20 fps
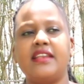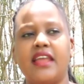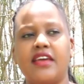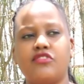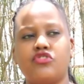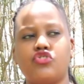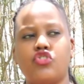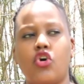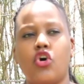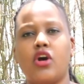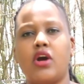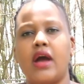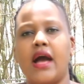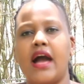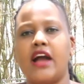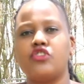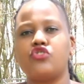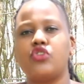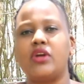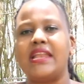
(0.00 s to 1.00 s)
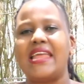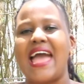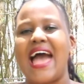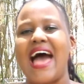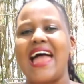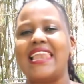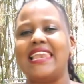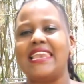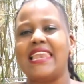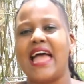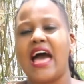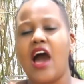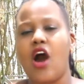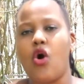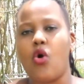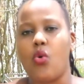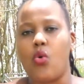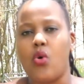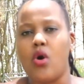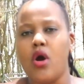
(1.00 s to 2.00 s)
livestock actually
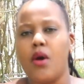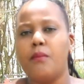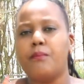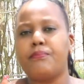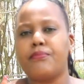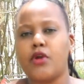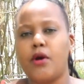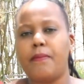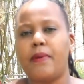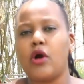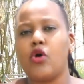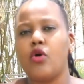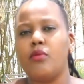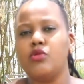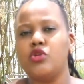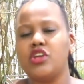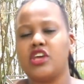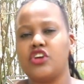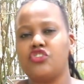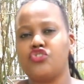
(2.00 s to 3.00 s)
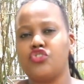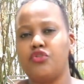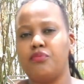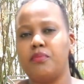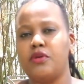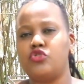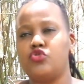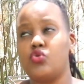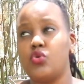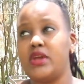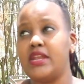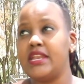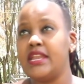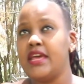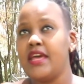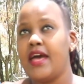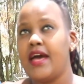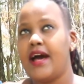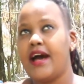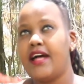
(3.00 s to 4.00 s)
allow proper communication between
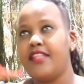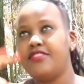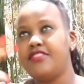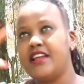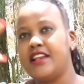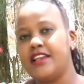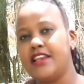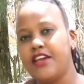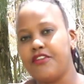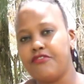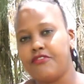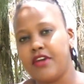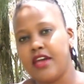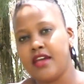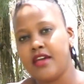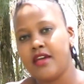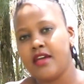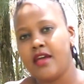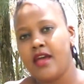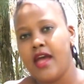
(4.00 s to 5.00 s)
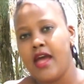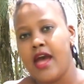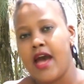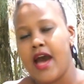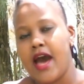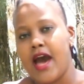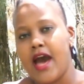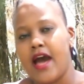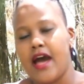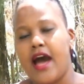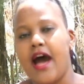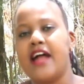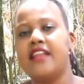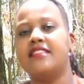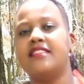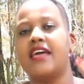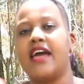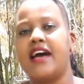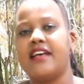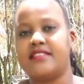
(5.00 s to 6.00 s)
the living
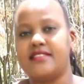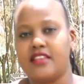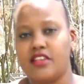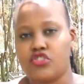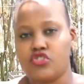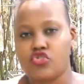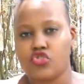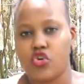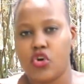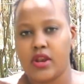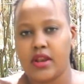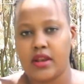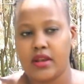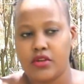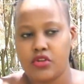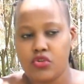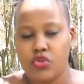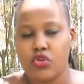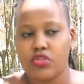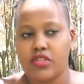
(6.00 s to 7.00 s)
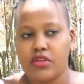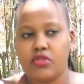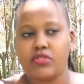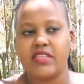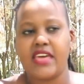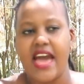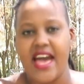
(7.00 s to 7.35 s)
and the ancestral, the